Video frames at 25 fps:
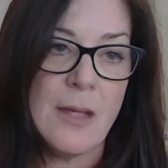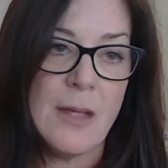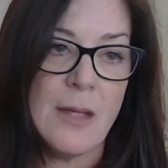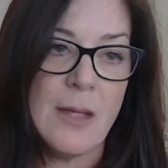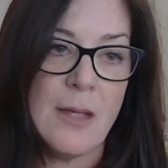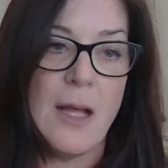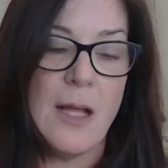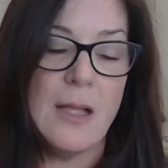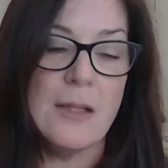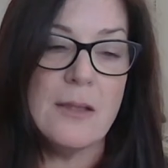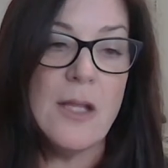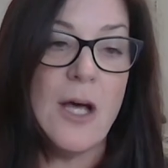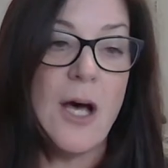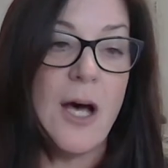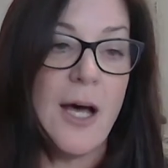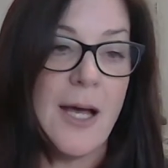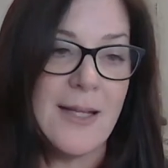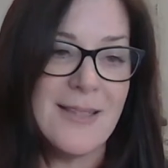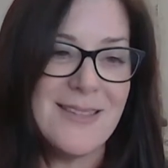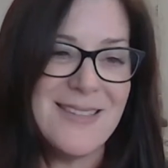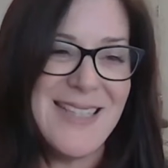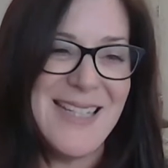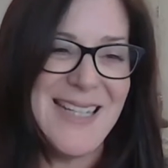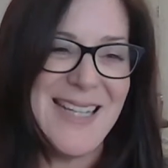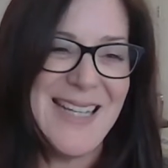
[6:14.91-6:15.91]
A
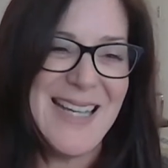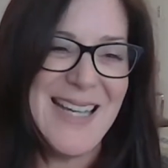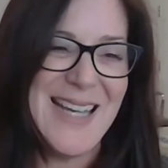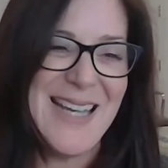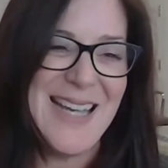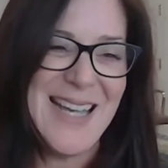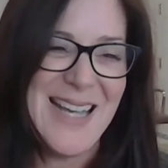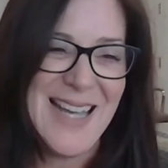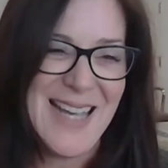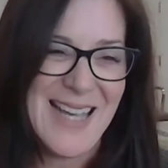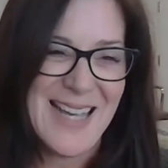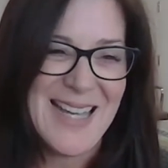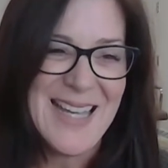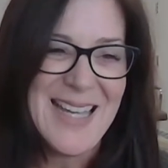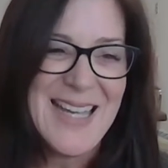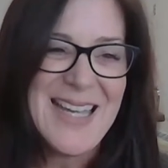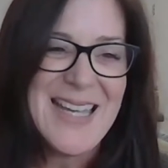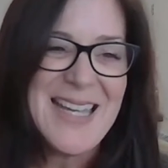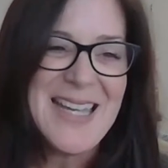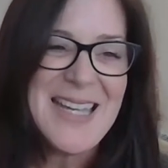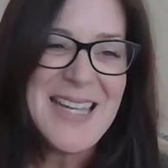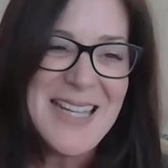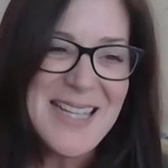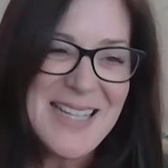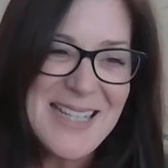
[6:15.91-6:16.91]
lot.
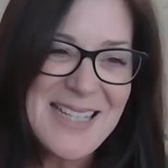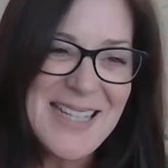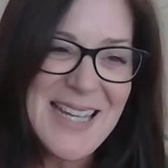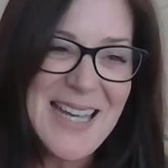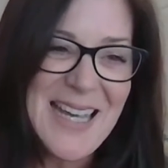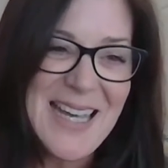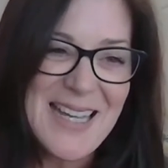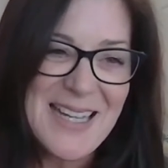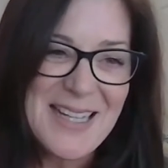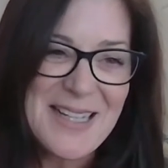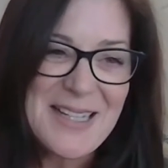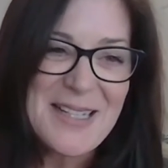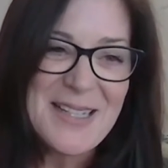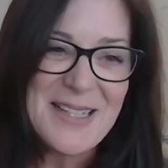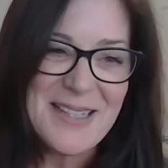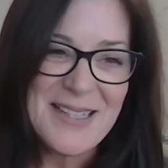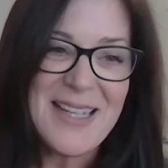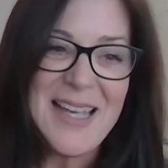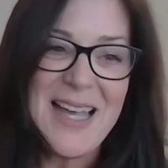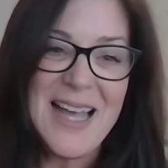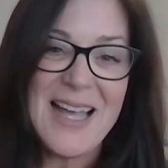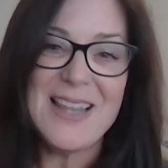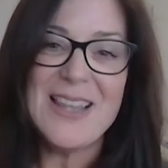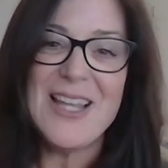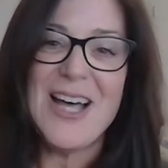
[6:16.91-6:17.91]
Yeah,
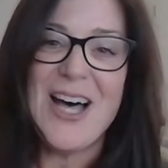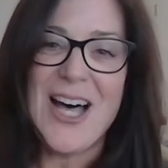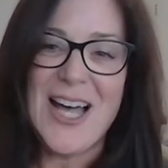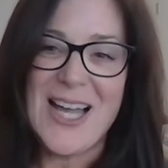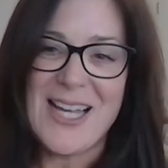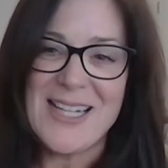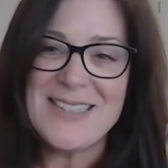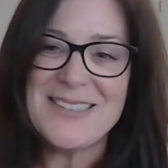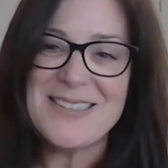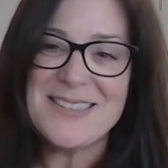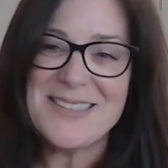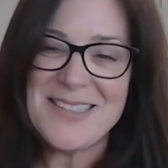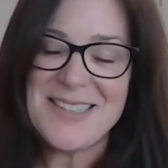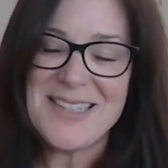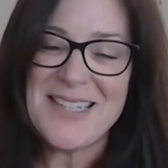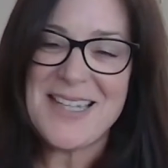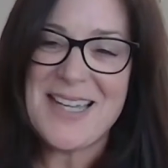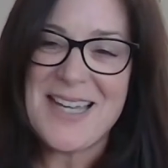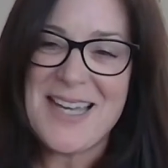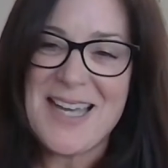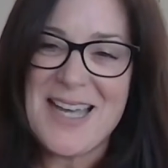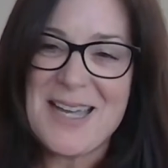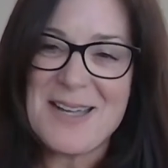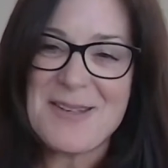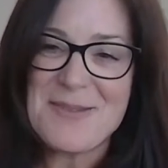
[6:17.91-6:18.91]
a lot.
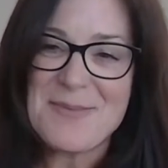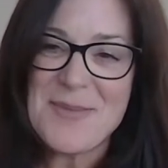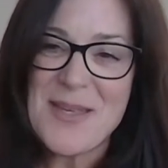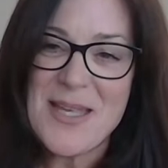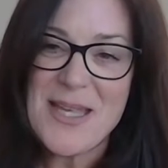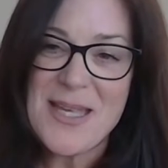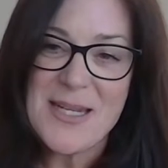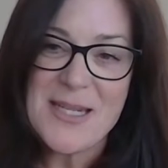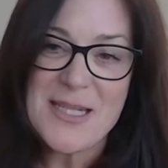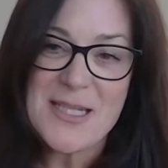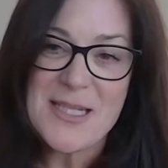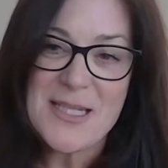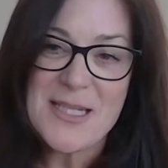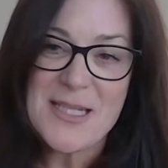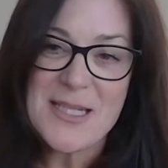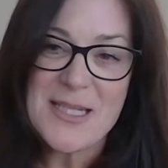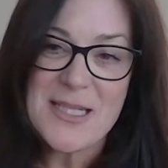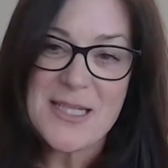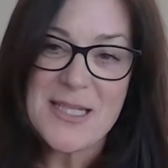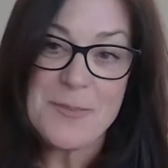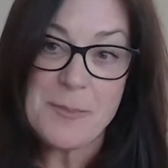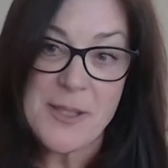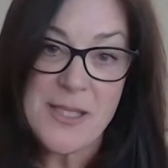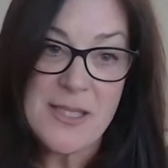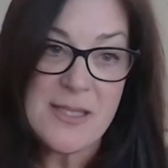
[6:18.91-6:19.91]
And
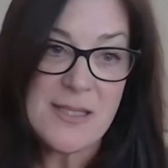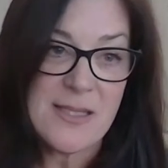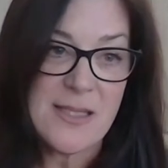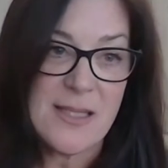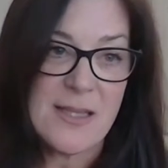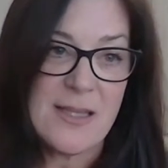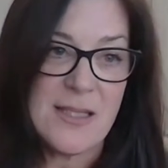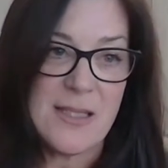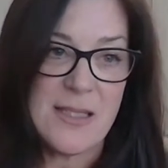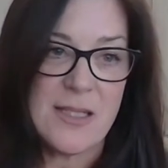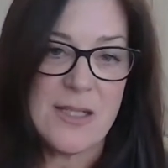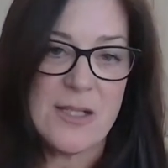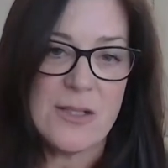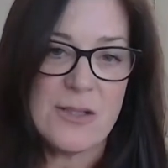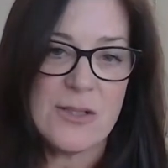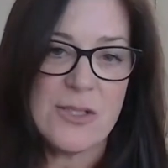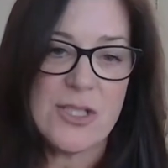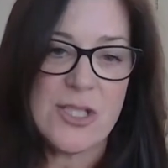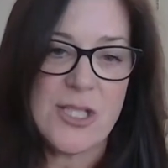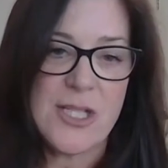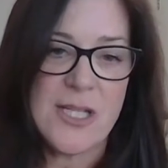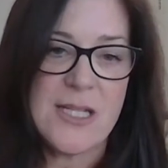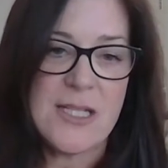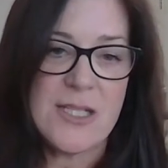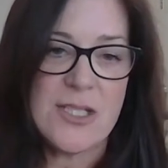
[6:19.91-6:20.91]
it's a big piece of the
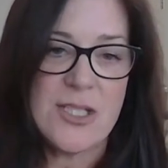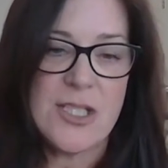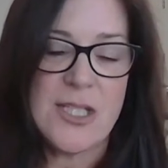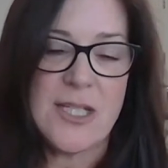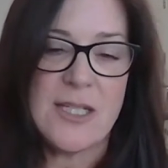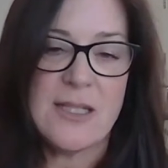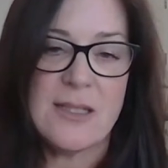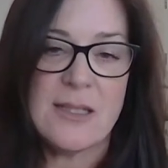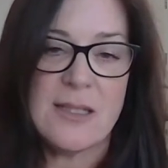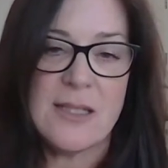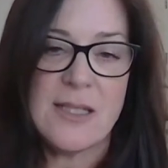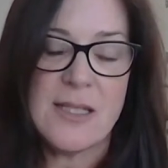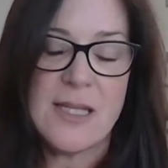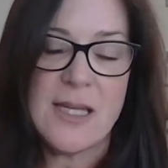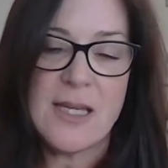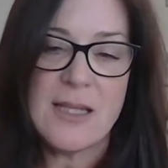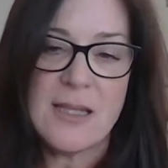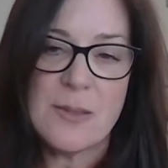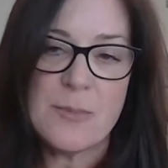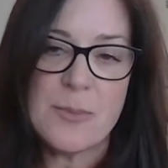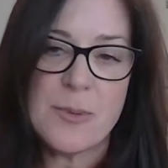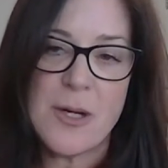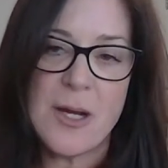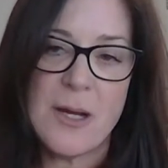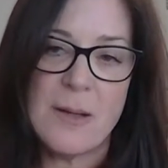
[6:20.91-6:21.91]
negotiation.
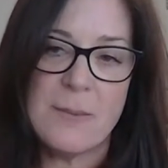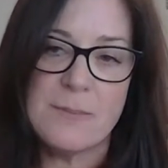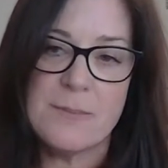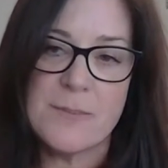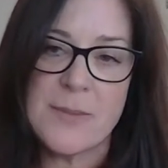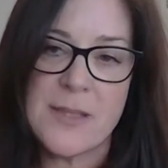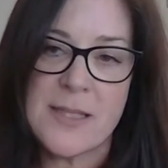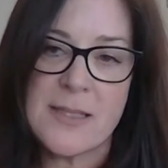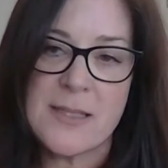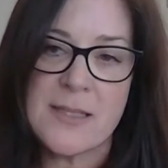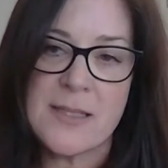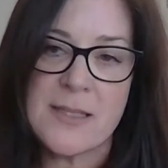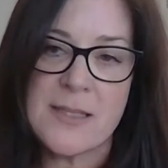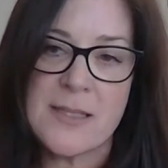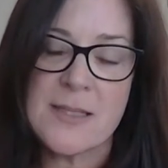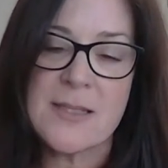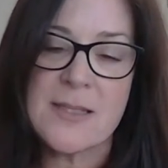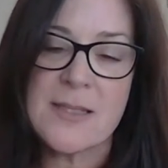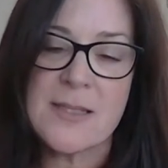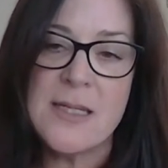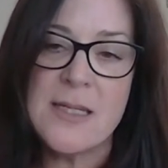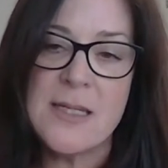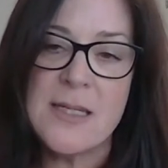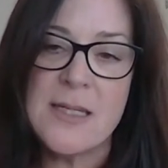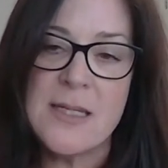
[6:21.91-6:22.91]
The other problem
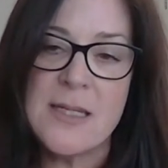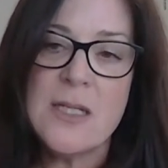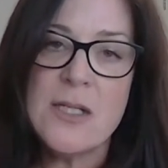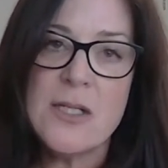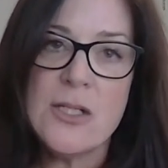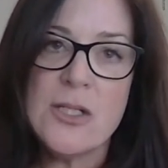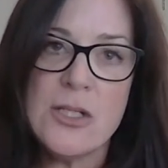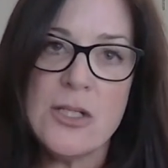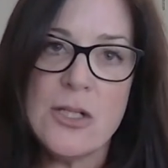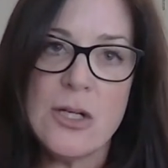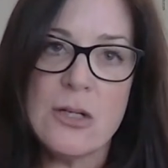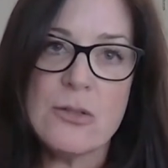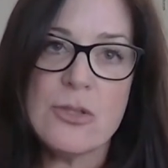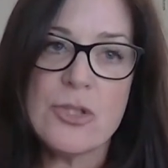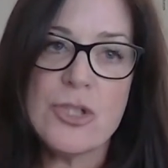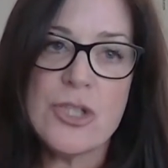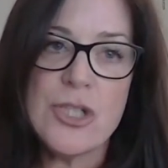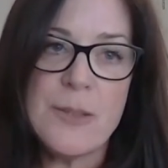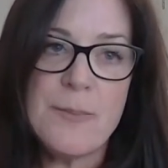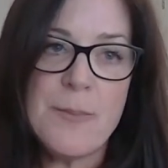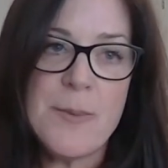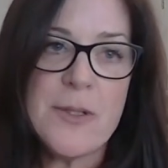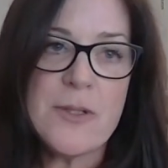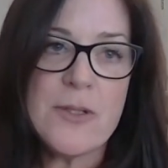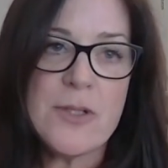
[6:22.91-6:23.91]
is, you know,
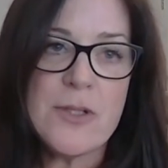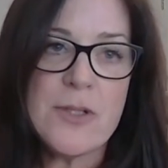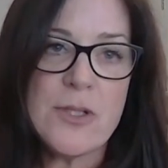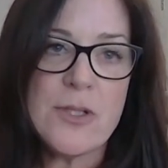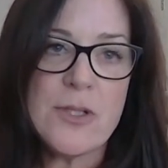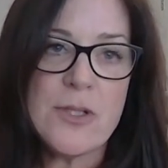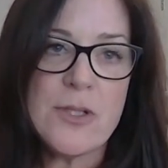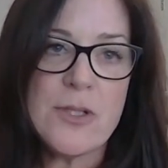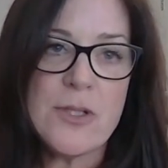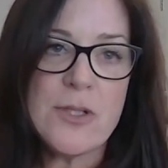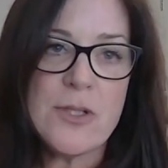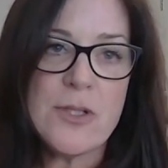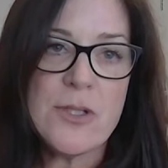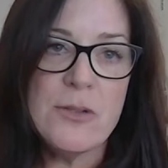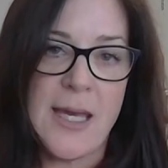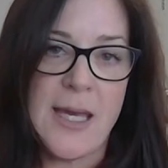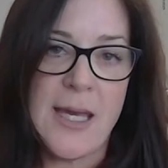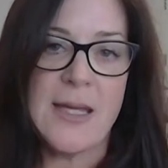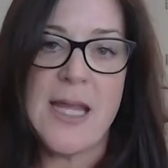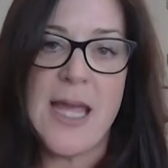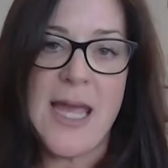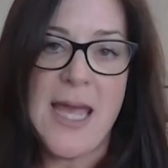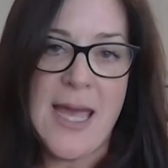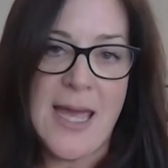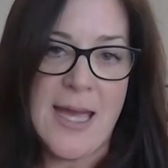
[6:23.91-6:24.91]
shippers who
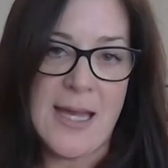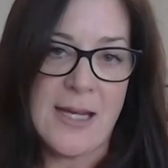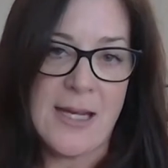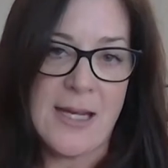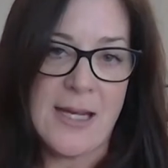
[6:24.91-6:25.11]
can